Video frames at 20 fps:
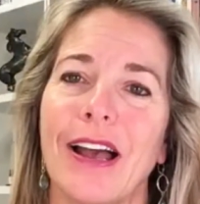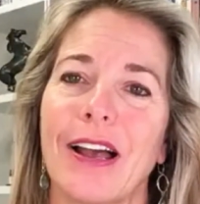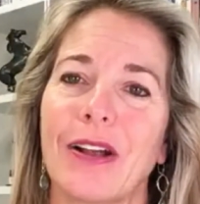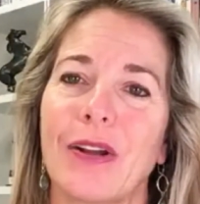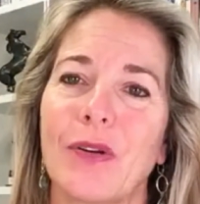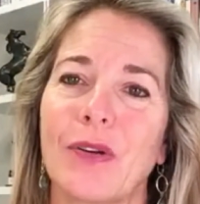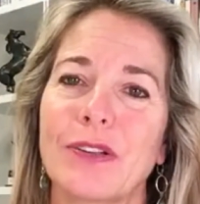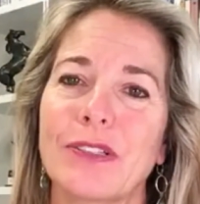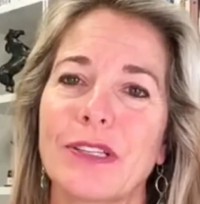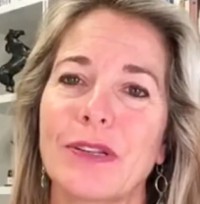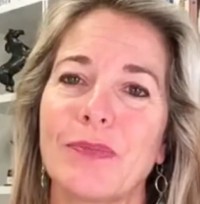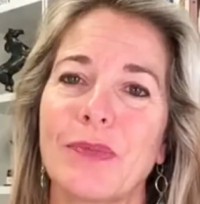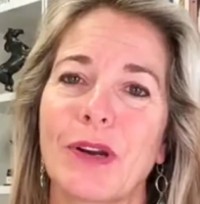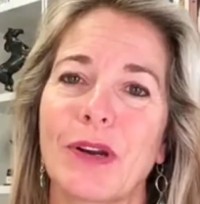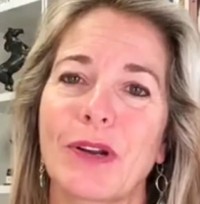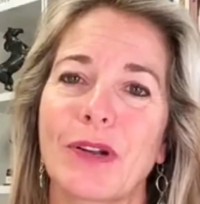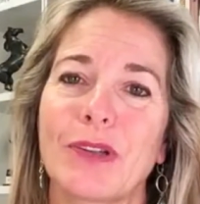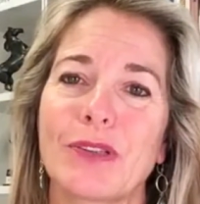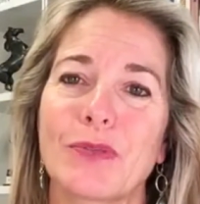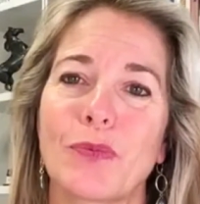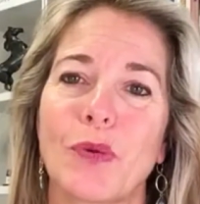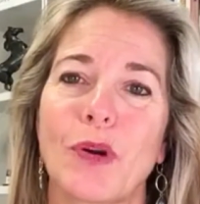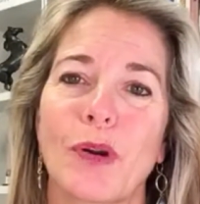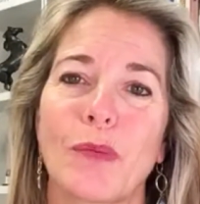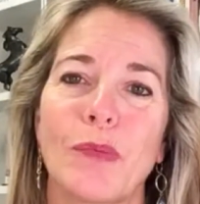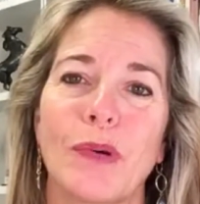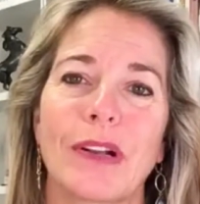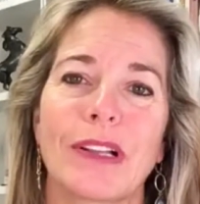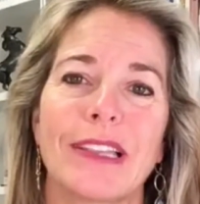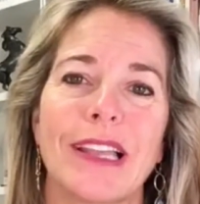Course in Miracles
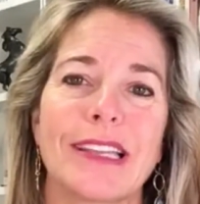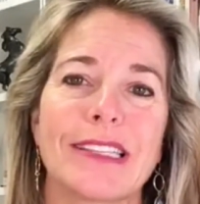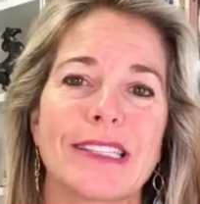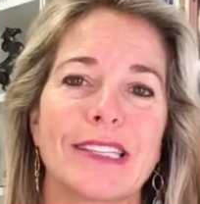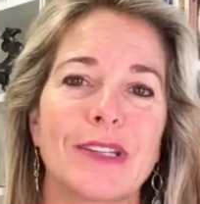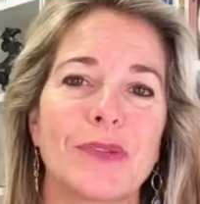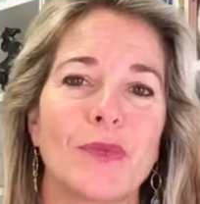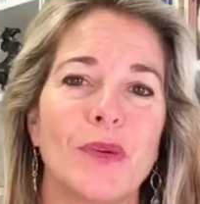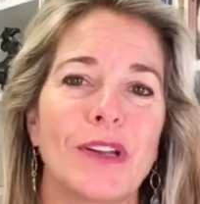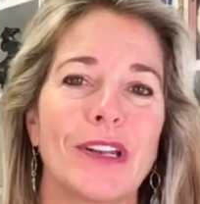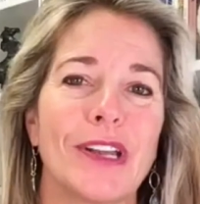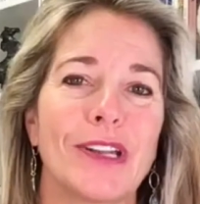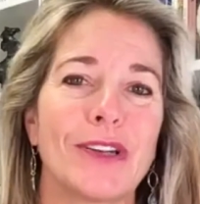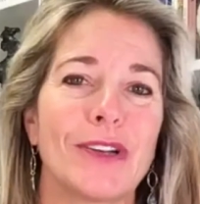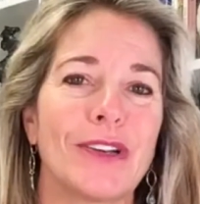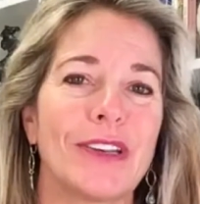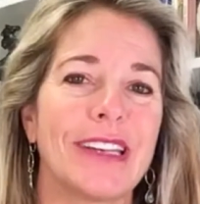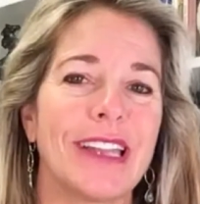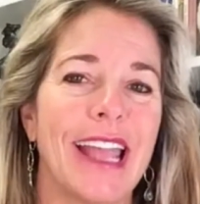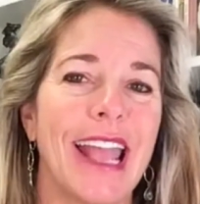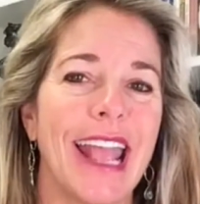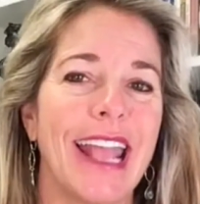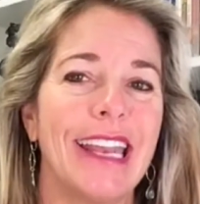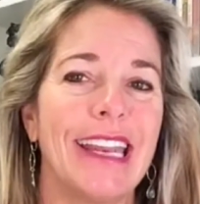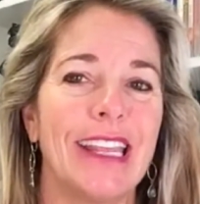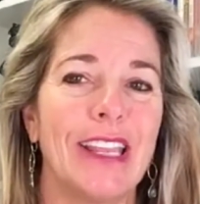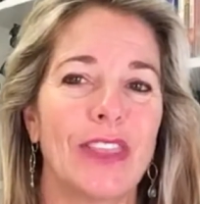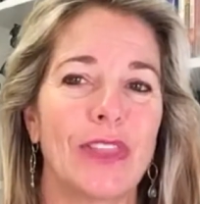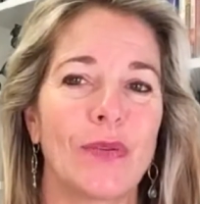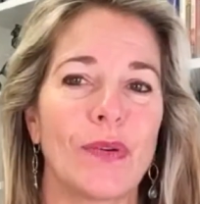Workbook Lesson
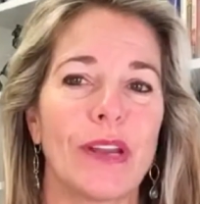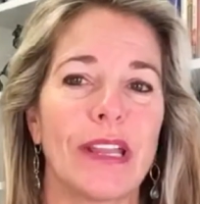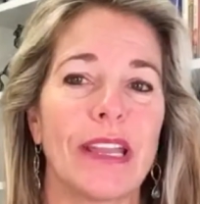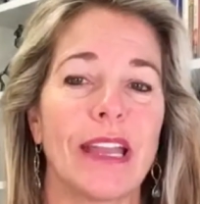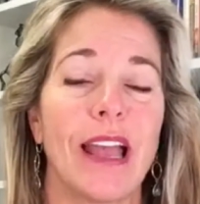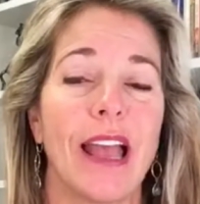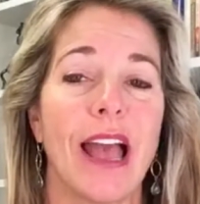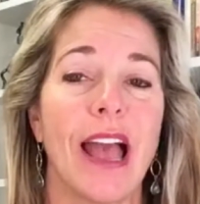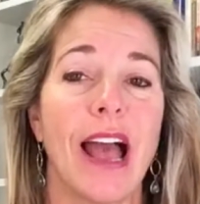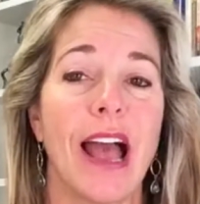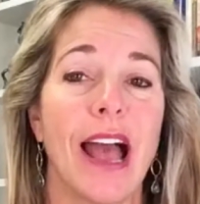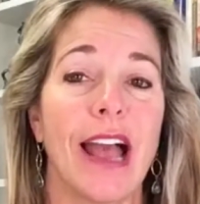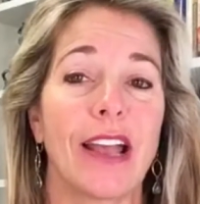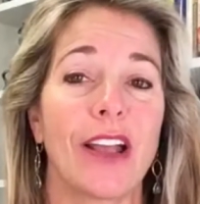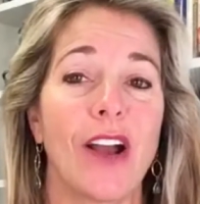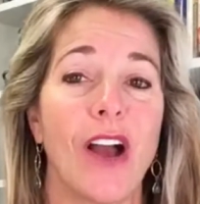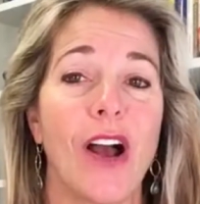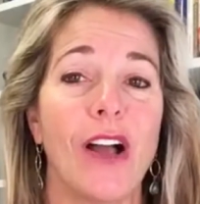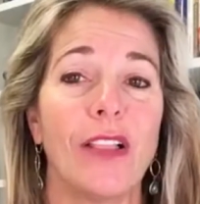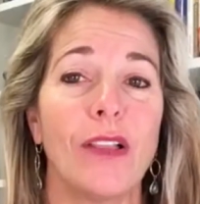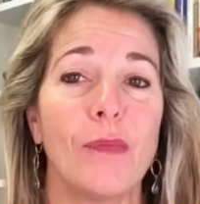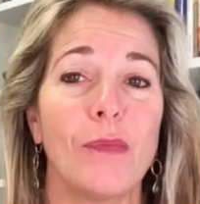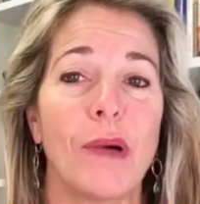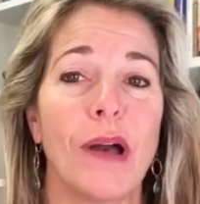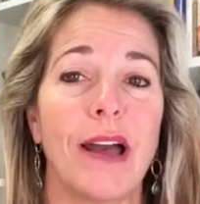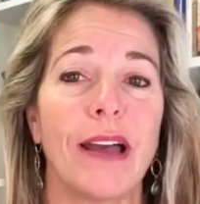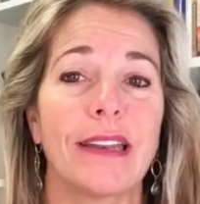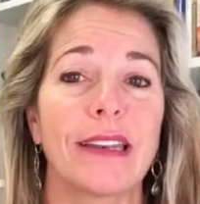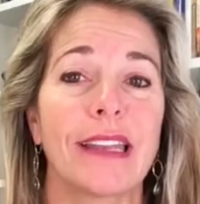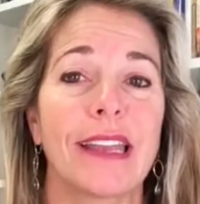183. I call
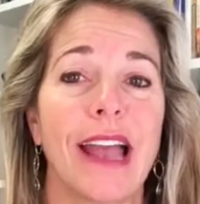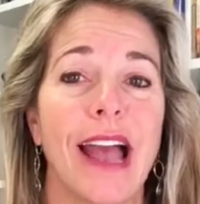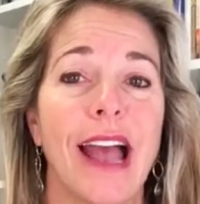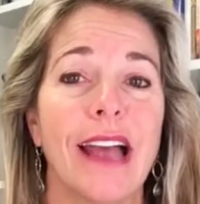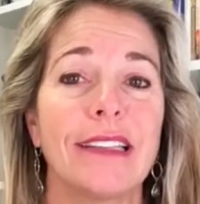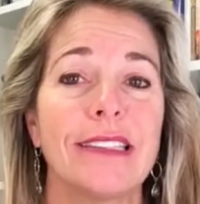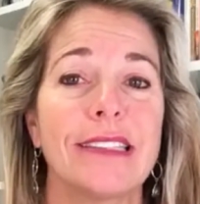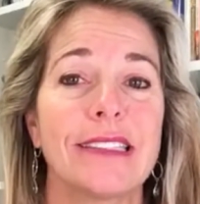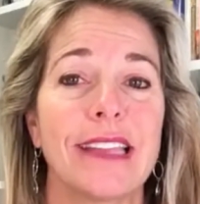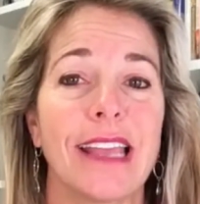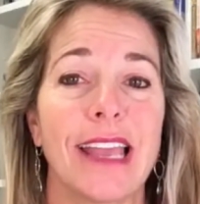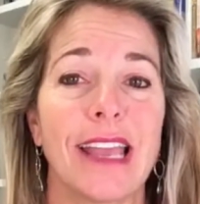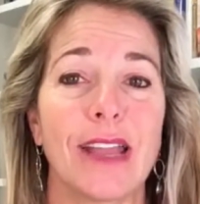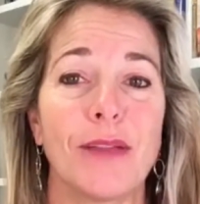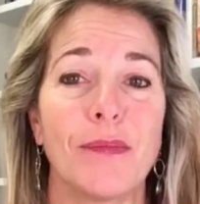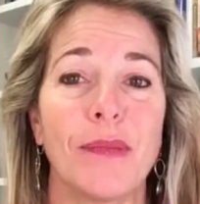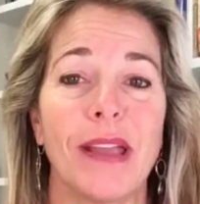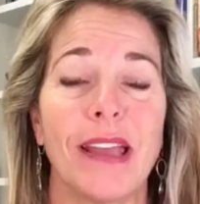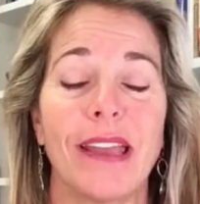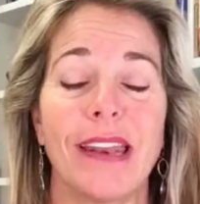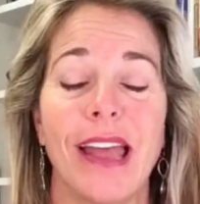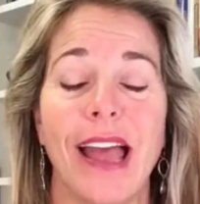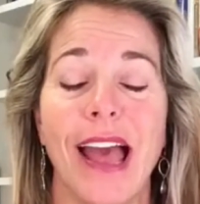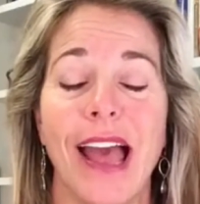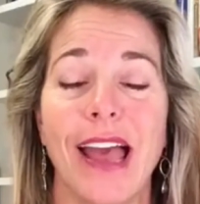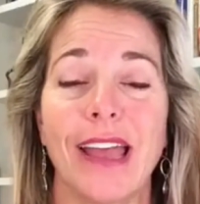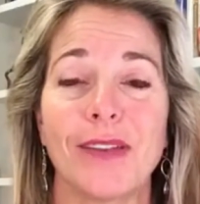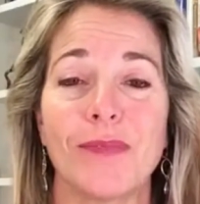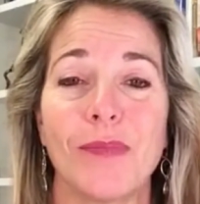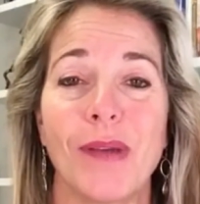upon God's name and
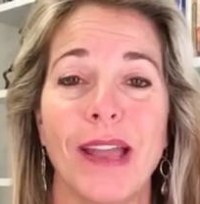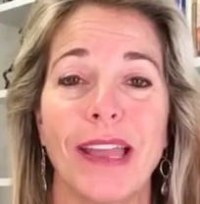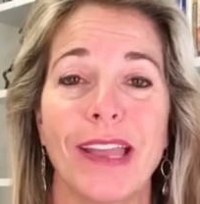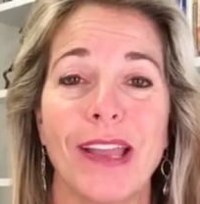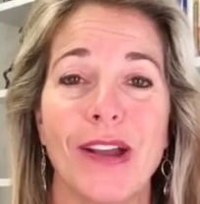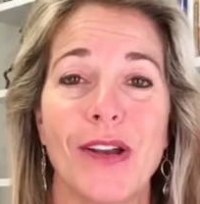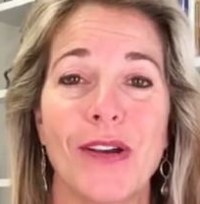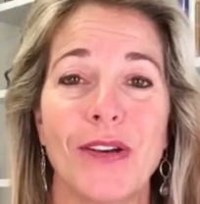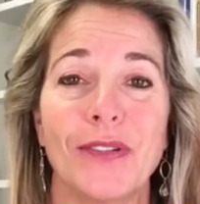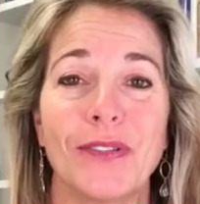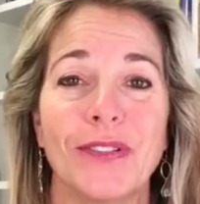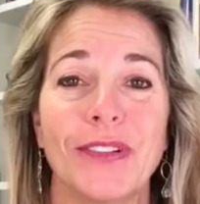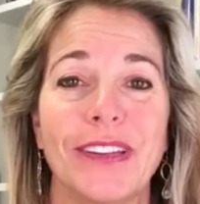on my own.